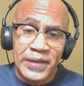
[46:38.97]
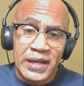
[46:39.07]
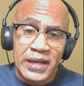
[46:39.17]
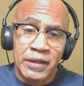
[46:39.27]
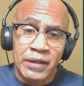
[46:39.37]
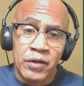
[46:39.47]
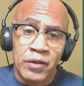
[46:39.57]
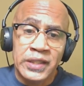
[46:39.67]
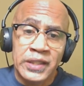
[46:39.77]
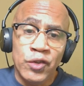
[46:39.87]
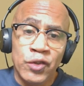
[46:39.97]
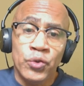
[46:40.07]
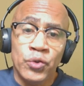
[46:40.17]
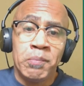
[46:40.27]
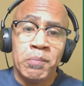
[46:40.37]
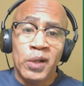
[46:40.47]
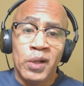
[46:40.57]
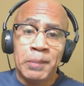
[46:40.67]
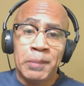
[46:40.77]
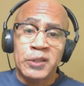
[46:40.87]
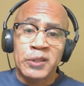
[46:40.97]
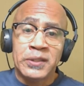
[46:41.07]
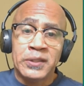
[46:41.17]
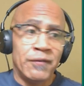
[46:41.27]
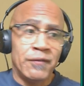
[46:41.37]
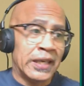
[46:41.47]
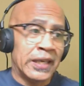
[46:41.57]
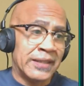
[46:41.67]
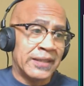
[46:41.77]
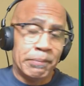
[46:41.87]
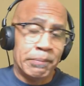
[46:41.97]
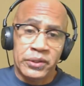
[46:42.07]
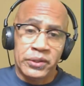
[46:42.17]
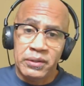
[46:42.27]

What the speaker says: And the third is that you use multiple specific examples.